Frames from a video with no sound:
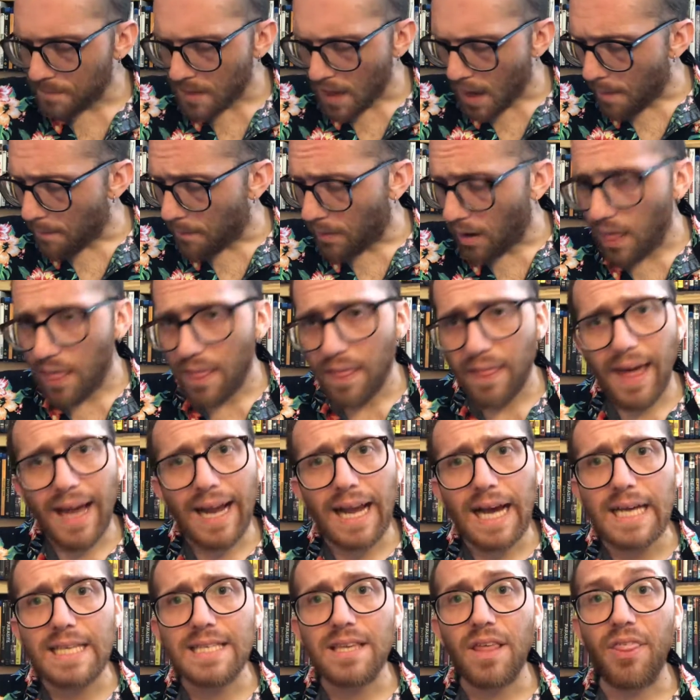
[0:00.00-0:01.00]
But other than that,
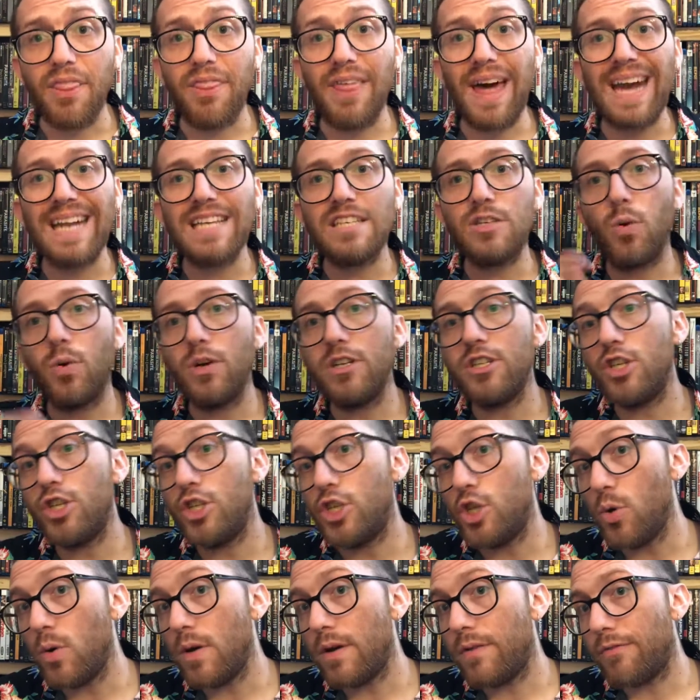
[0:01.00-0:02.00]
guys, that is going to
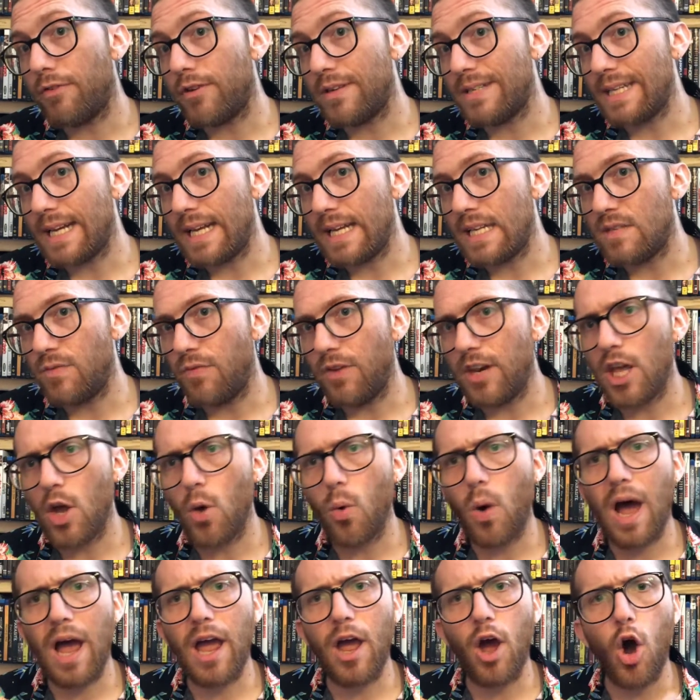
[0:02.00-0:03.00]
do it for today's video.
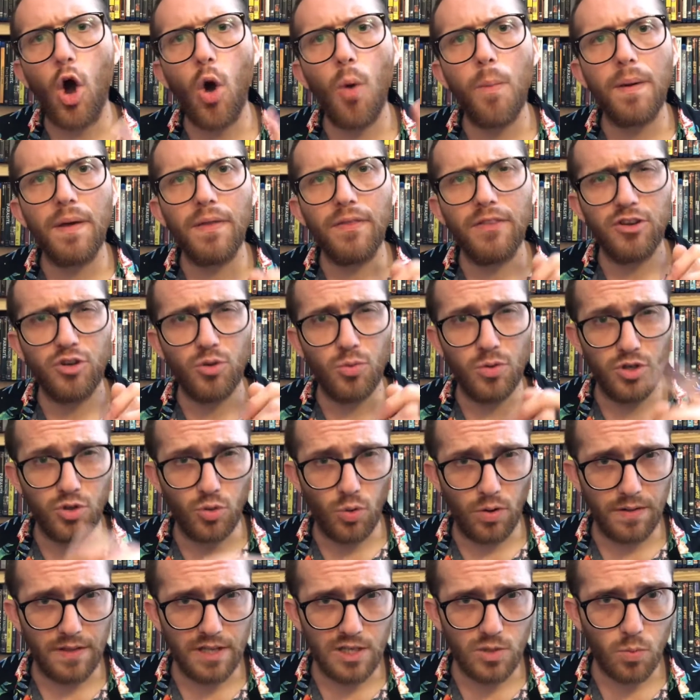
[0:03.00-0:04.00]
I hope that you enjoyed
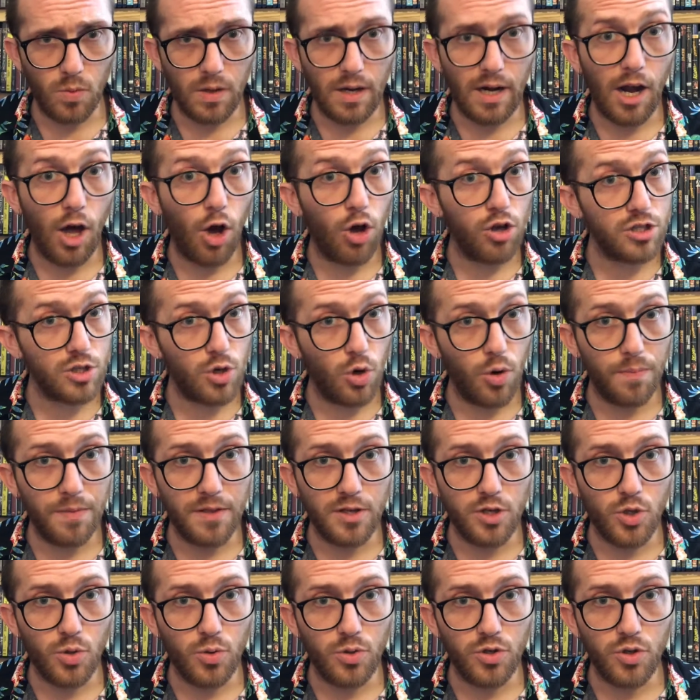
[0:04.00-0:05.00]
this one, and I also hope that
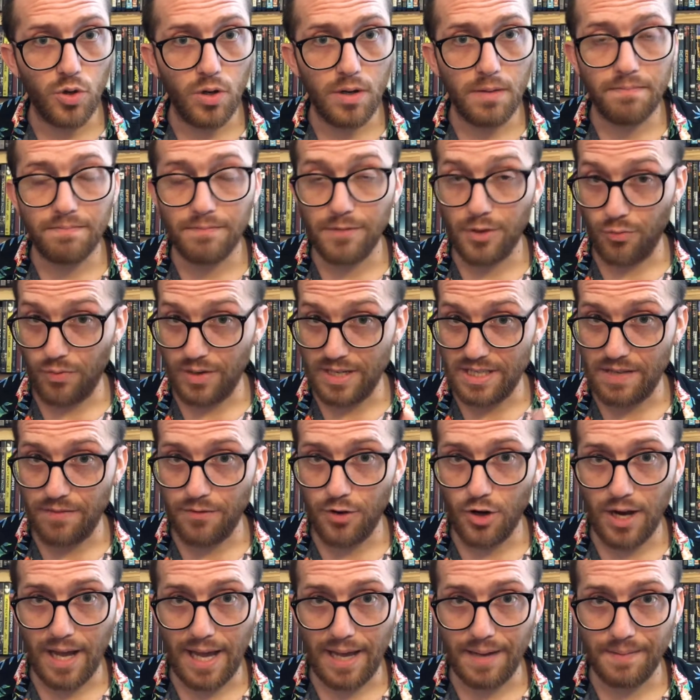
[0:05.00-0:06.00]
you enjoy the rest of your day.